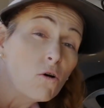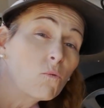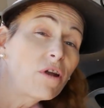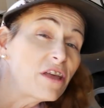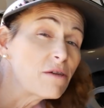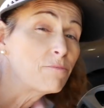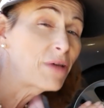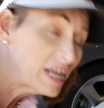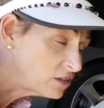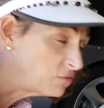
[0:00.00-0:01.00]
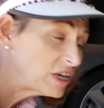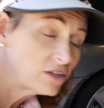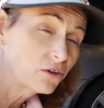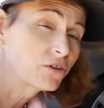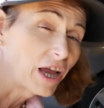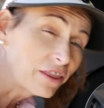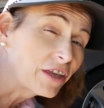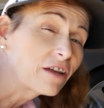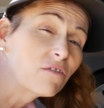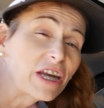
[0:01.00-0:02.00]
One of the best features, I
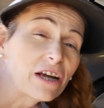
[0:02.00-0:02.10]
think, of an